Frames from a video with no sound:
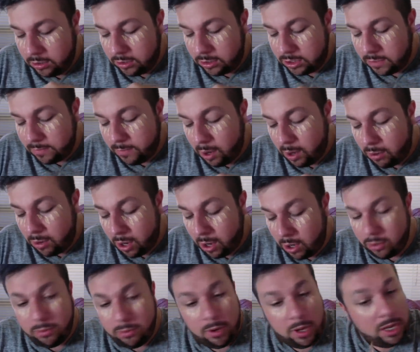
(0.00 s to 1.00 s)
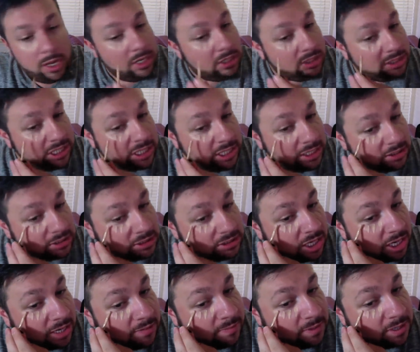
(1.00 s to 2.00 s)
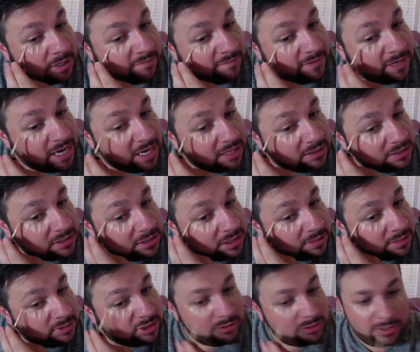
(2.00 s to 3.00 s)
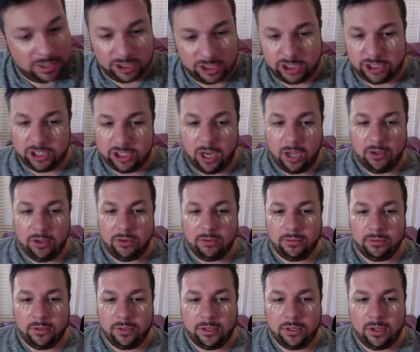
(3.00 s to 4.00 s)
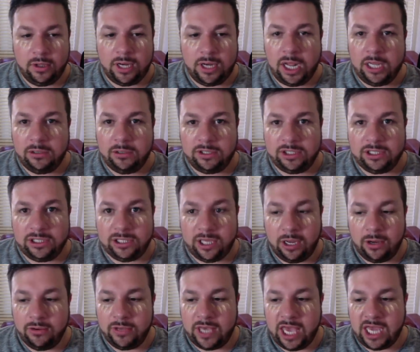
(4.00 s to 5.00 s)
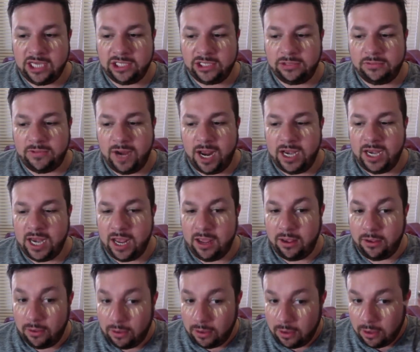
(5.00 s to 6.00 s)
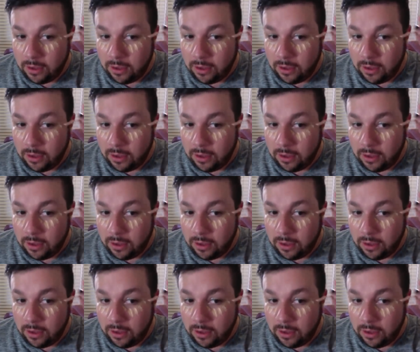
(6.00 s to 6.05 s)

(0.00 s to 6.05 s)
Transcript: tomorrow, tickets, I've announced that I'm doing a show. God, I look so Kesha right now.